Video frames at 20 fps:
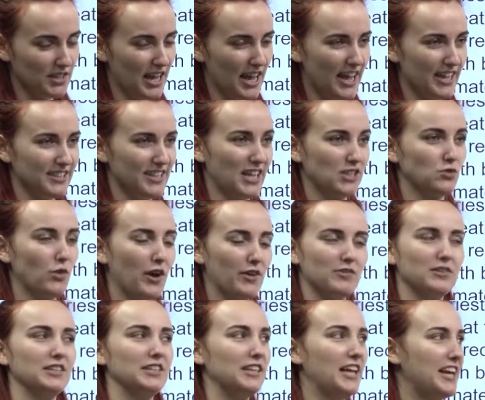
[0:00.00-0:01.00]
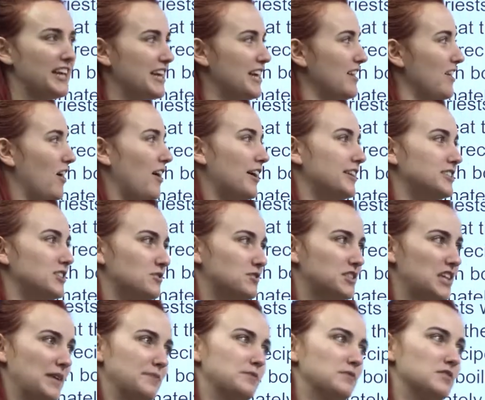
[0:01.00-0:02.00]
And that's why I really like it on different
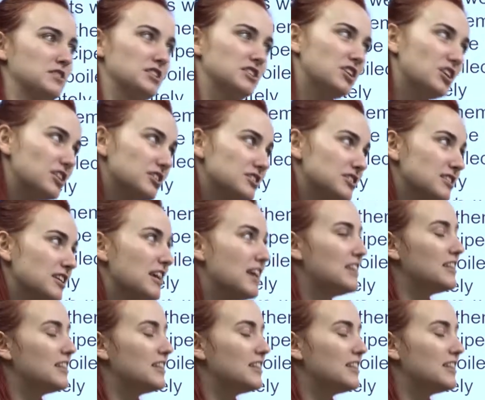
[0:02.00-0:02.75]
types of desserts,